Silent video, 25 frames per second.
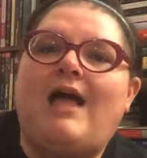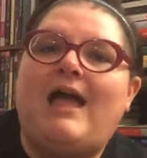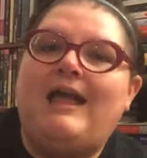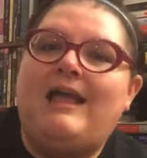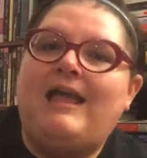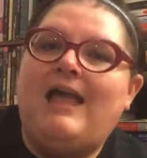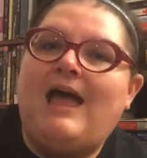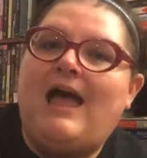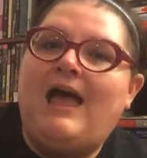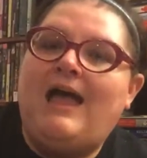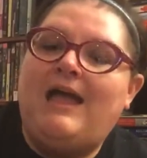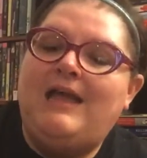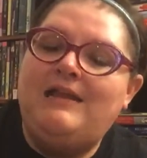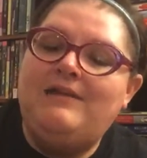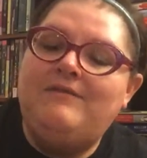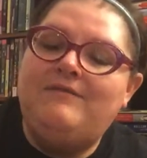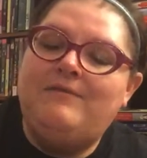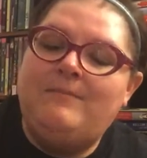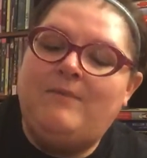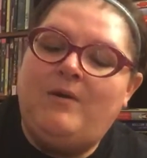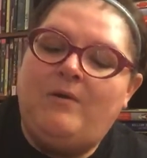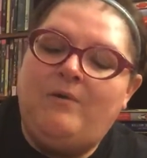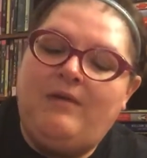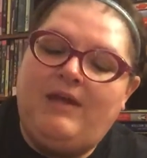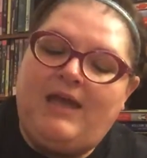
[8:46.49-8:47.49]
I kind of
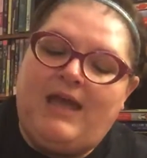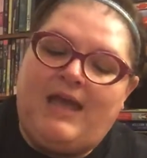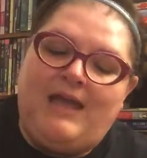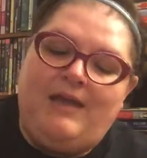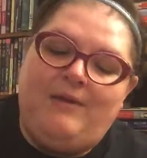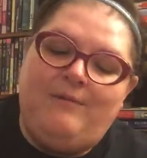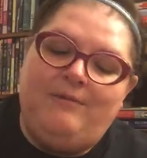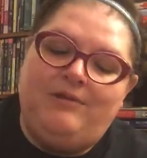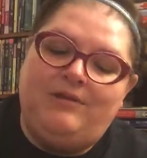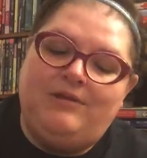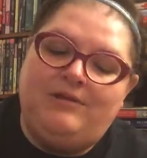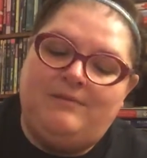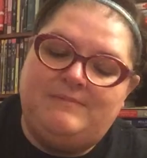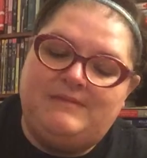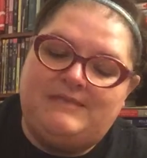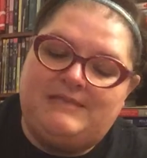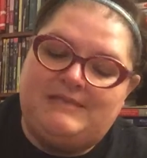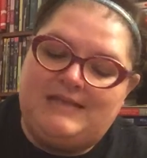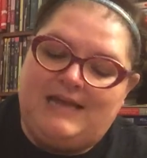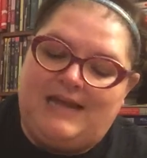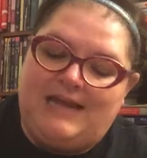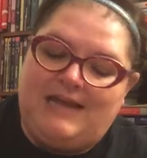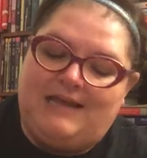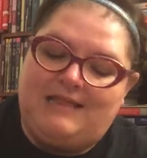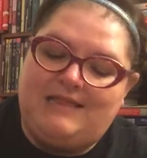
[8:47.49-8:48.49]
am okay with him
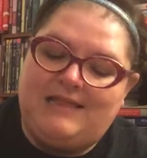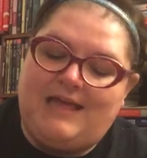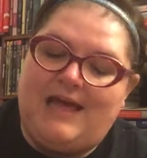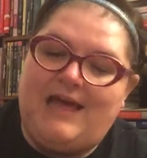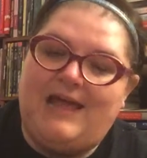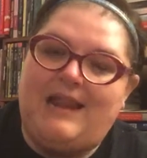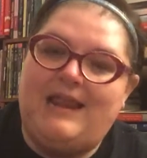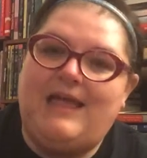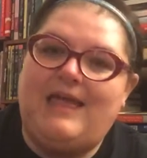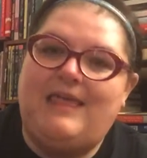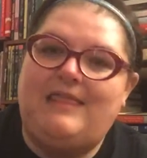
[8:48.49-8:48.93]
saying that